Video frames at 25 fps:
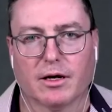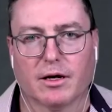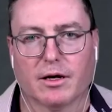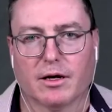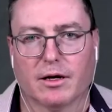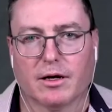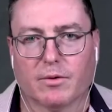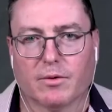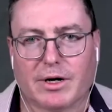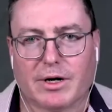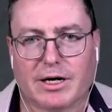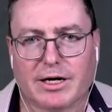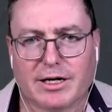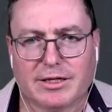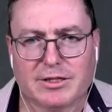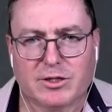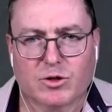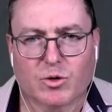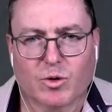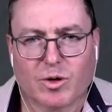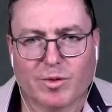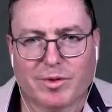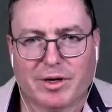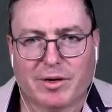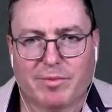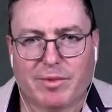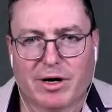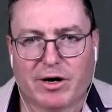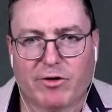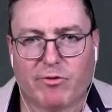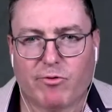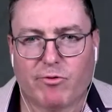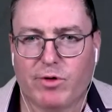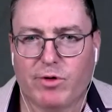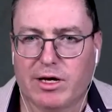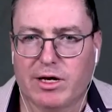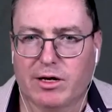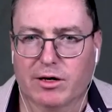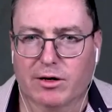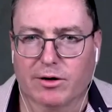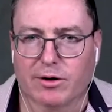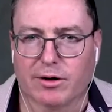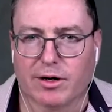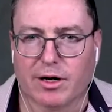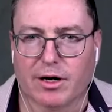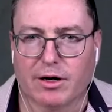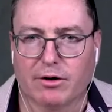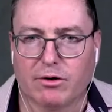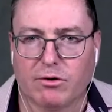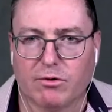Well, let's talk a bit about Ricoh
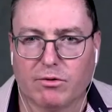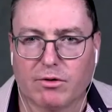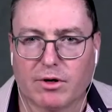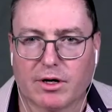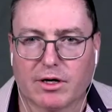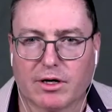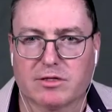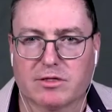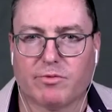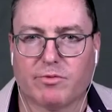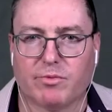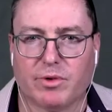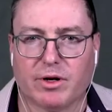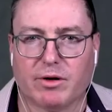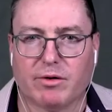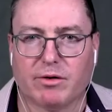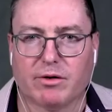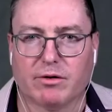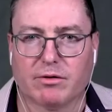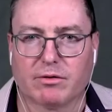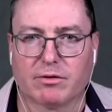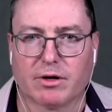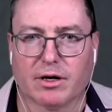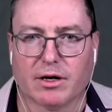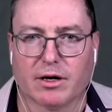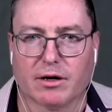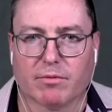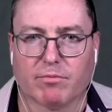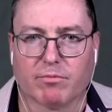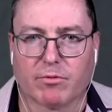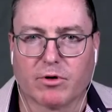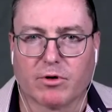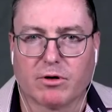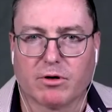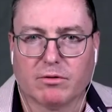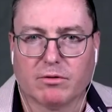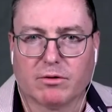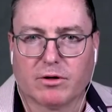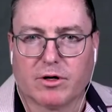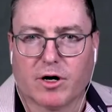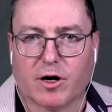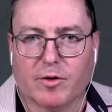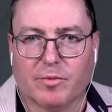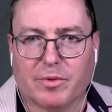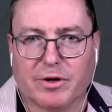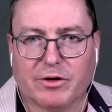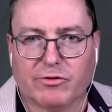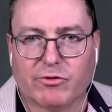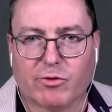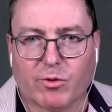and how you guys have been
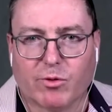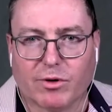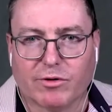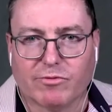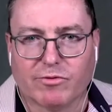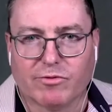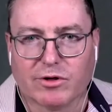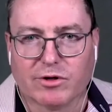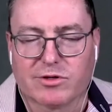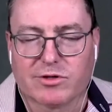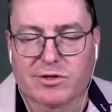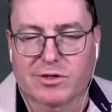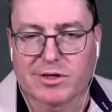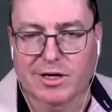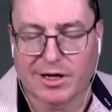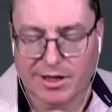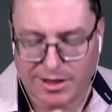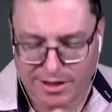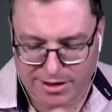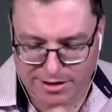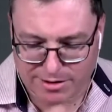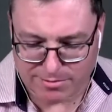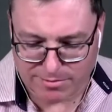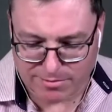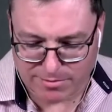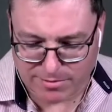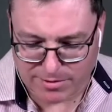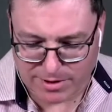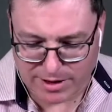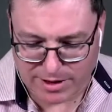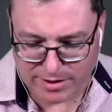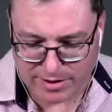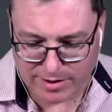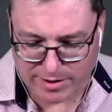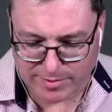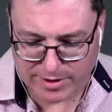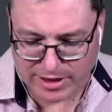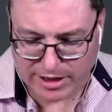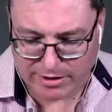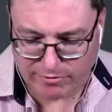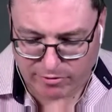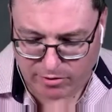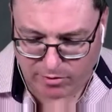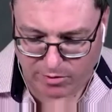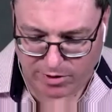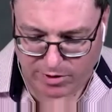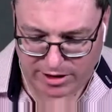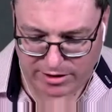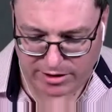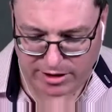coping through all of this. I mean,
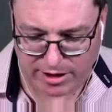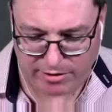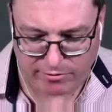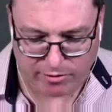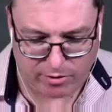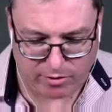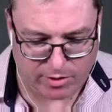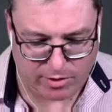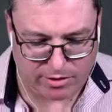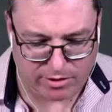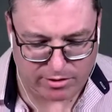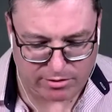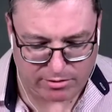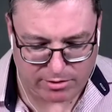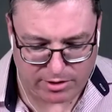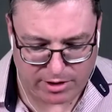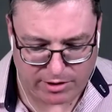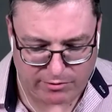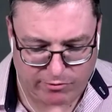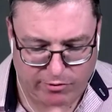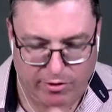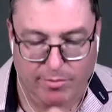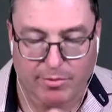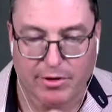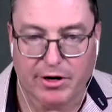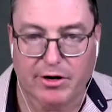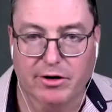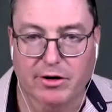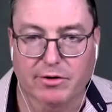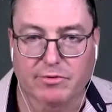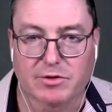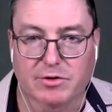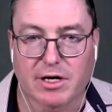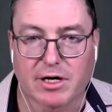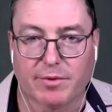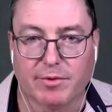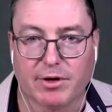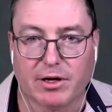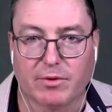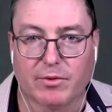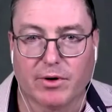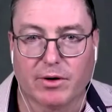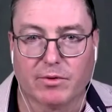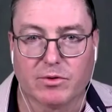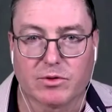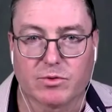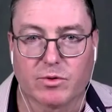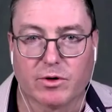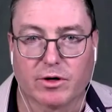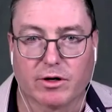I think everyone for a period of time anyway
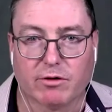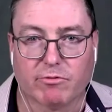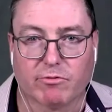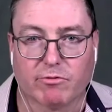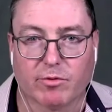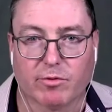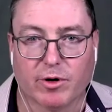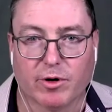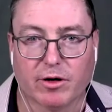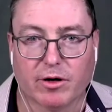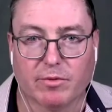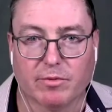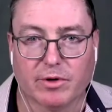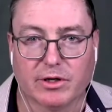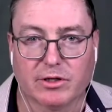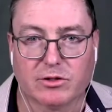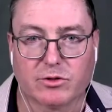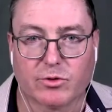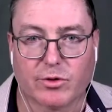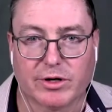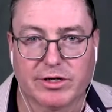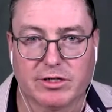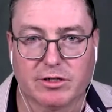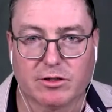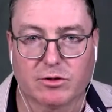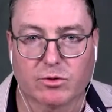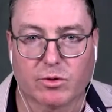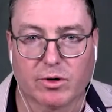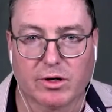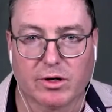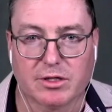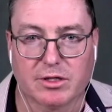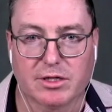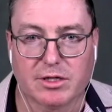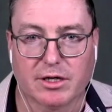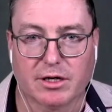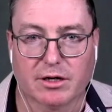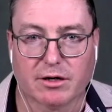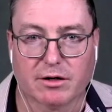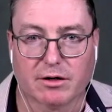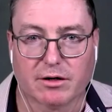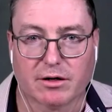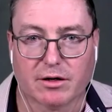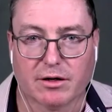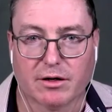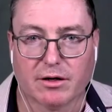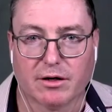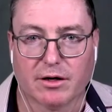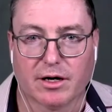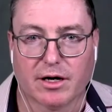was working from home in 2020, and
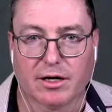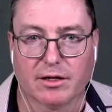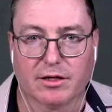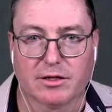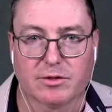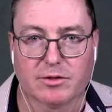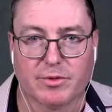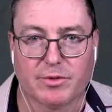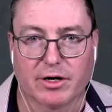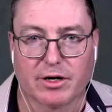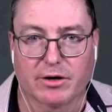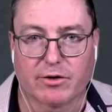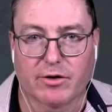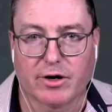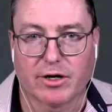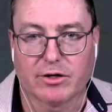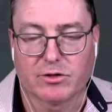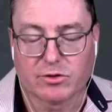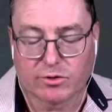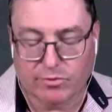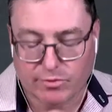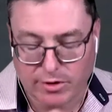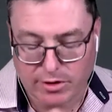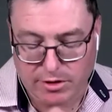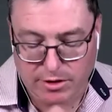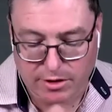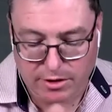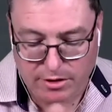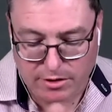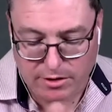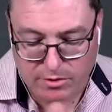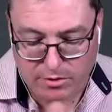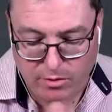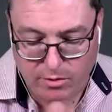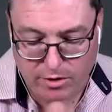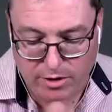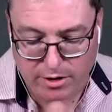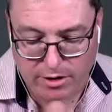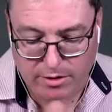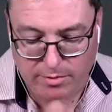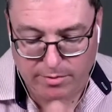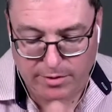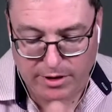there's been a gradual return to work.